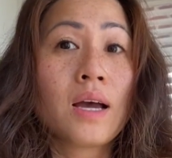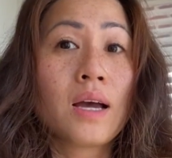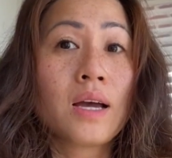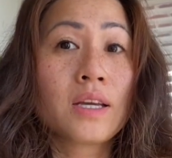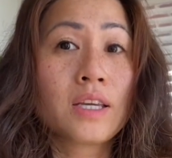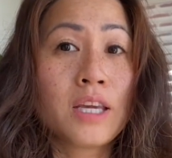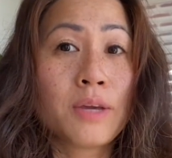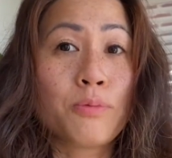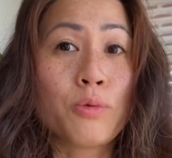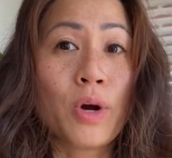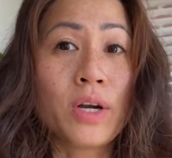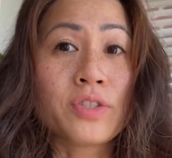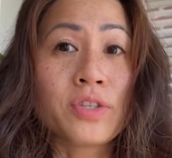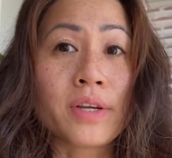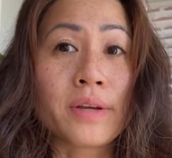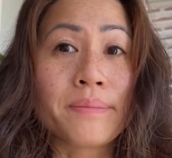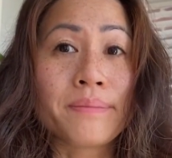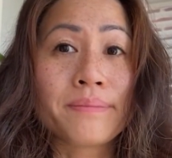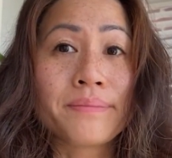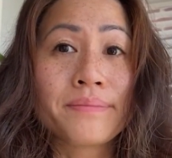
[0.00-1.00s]
keep
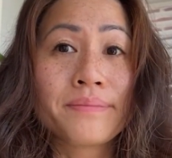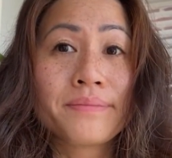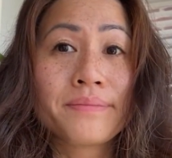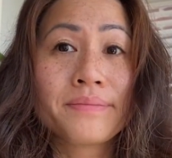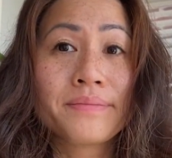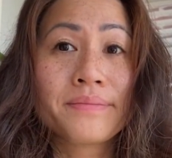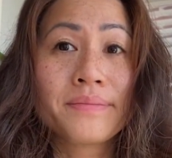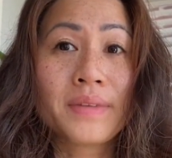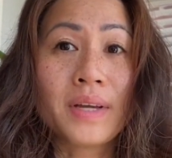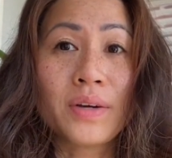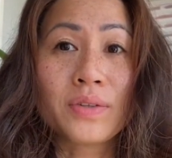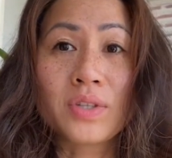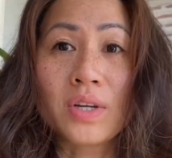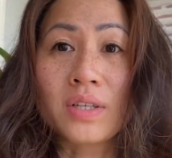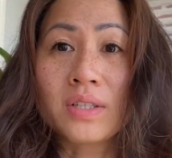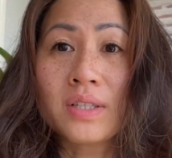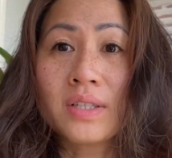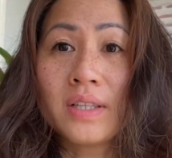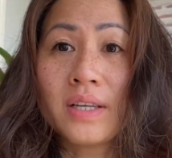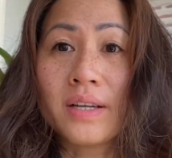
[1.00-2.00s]
watching. I'll
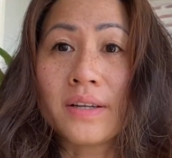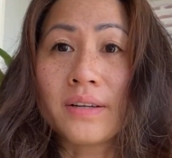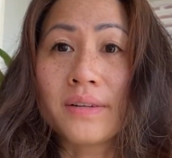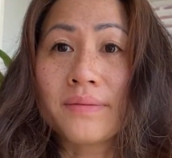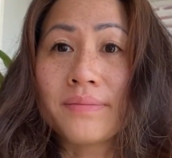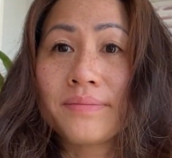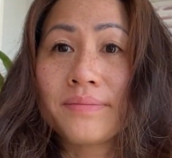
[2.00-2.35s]
talk to you later.